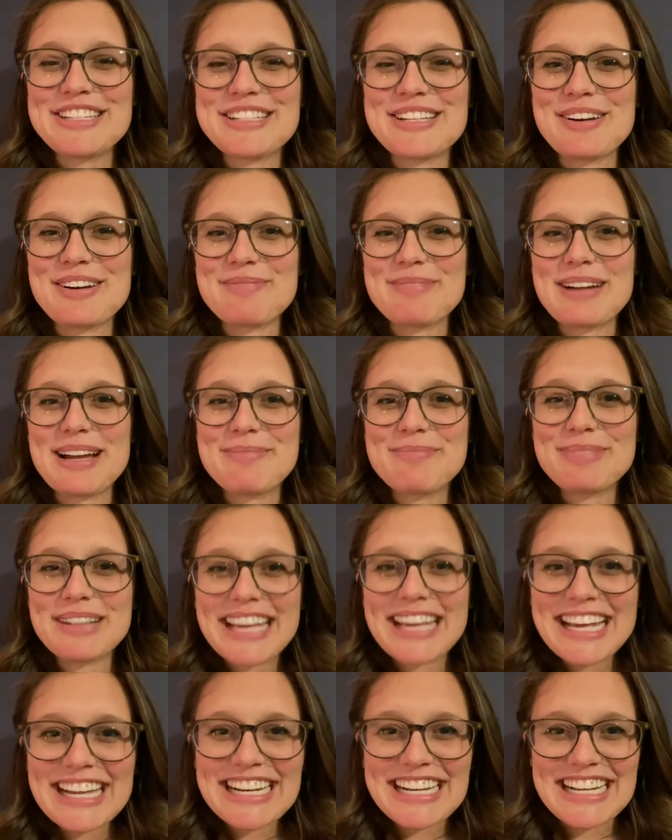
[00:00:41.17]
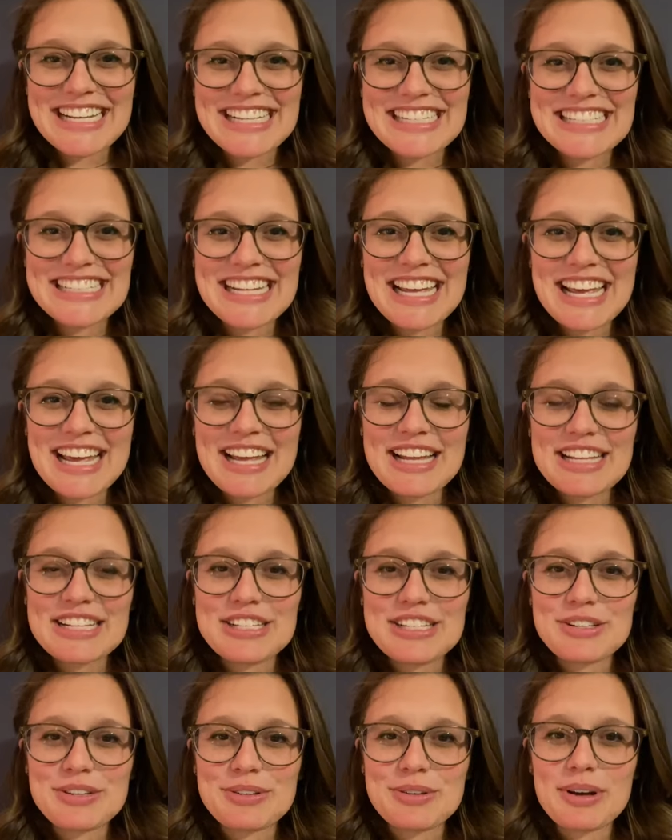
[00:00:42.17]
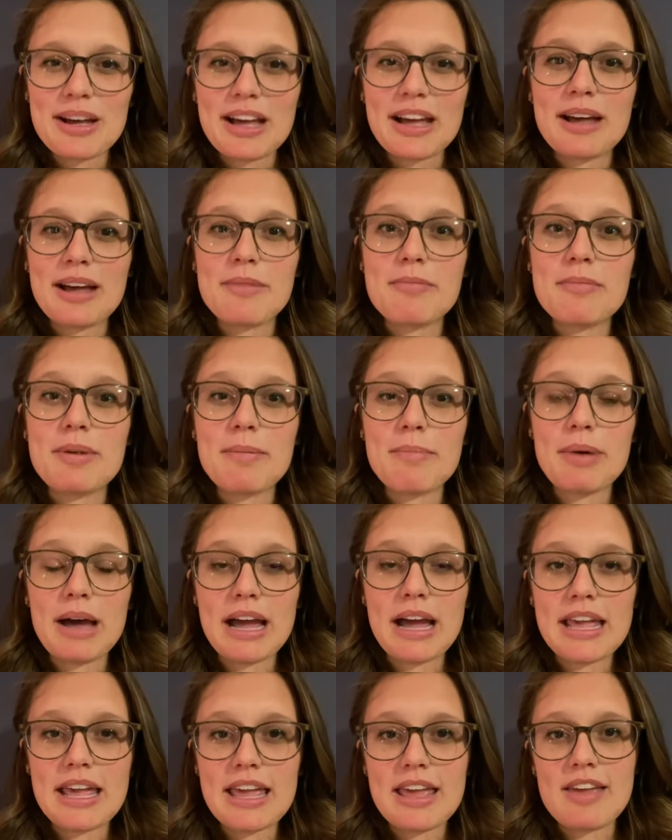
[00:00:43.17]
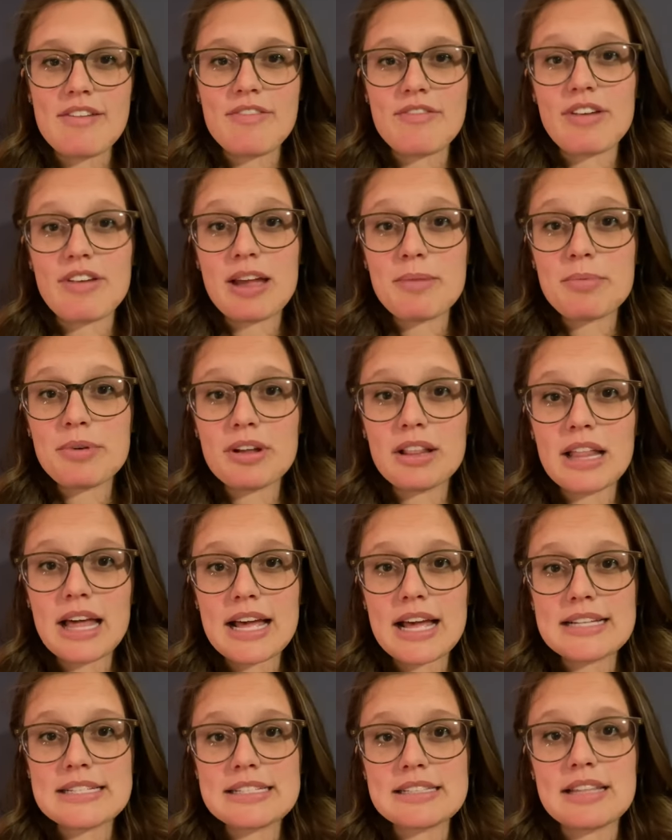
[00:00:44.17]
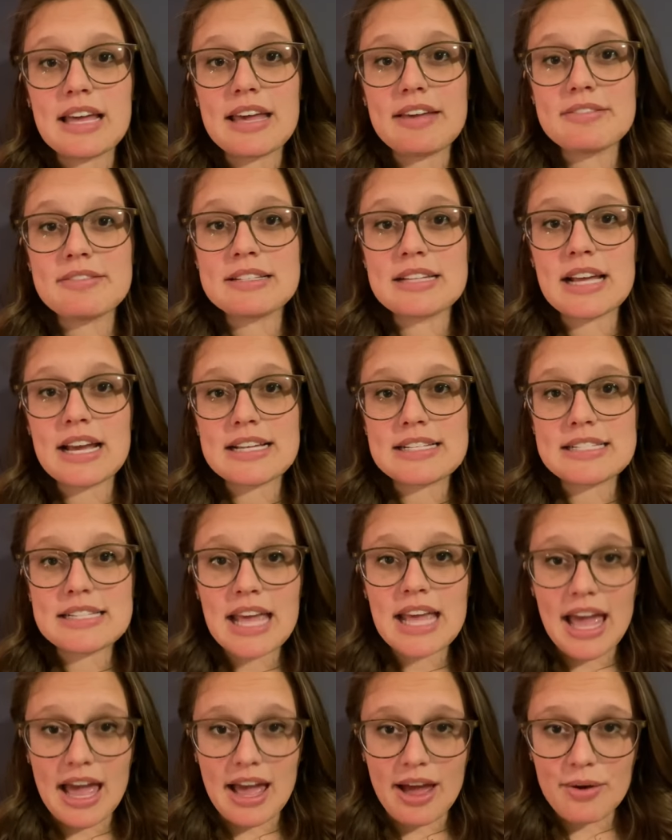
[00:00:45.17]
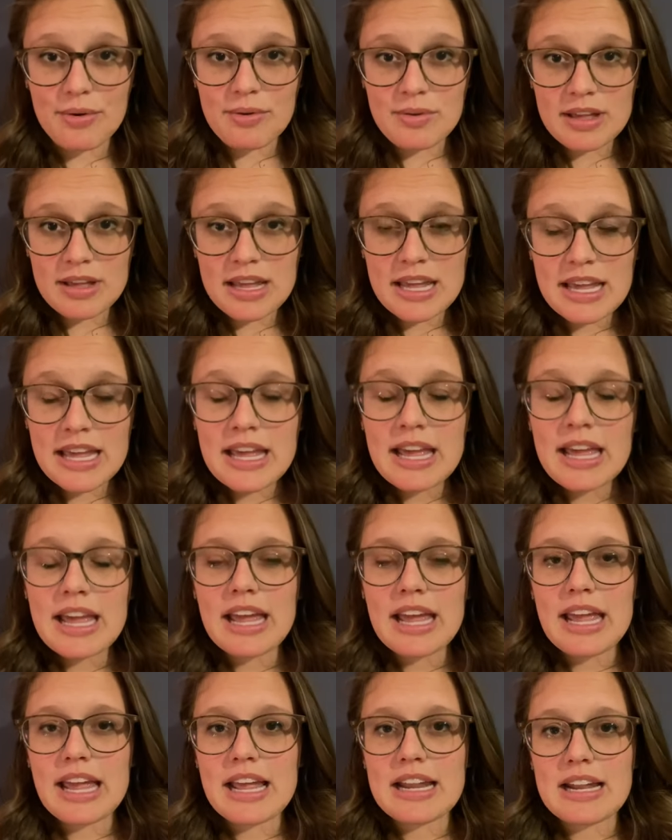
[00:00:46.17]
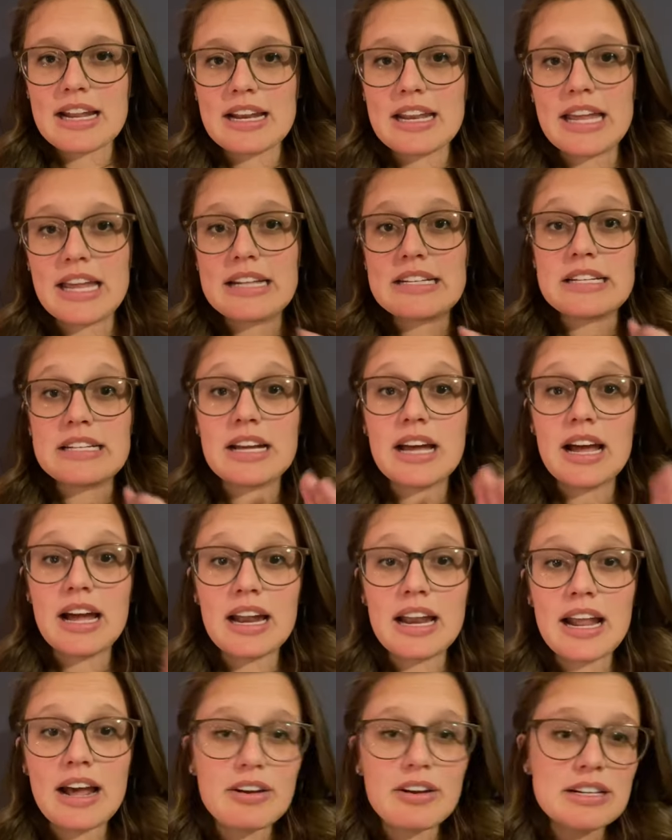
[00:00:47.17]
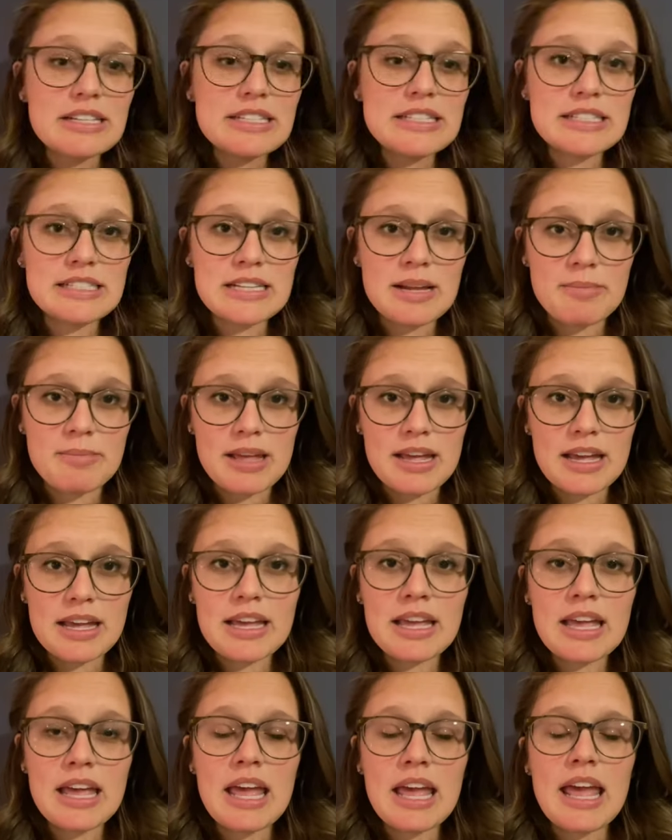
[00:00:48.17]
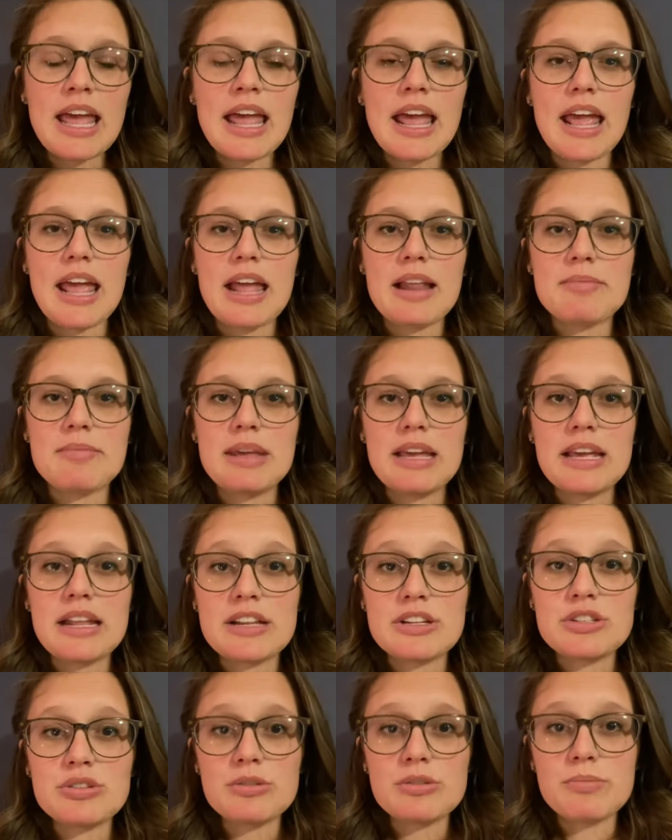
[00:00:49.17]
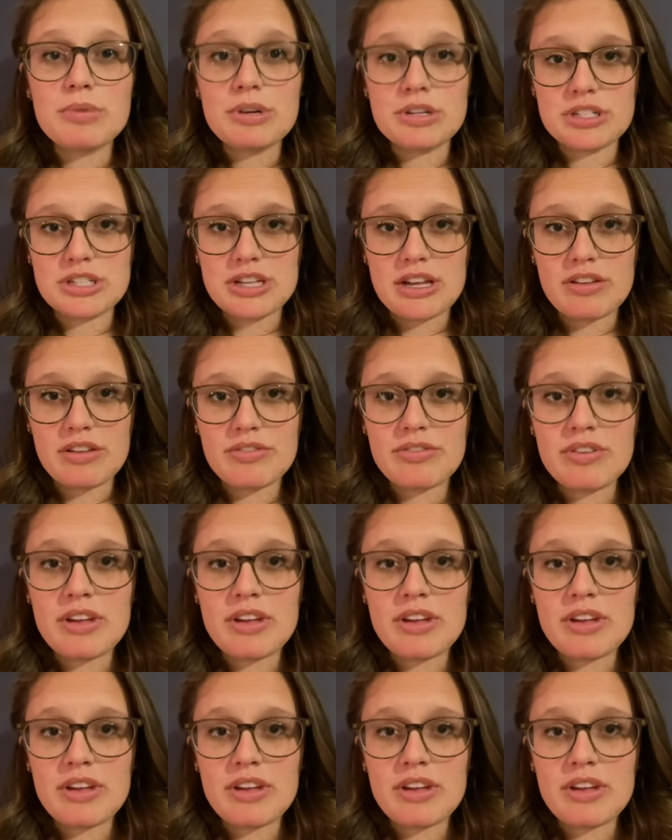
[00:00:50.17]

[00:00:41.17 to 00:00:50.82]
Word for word: so my plan is to um, buy a fiberglass life-size cow and I'd like to cut out its stomach and make it into a bookshelf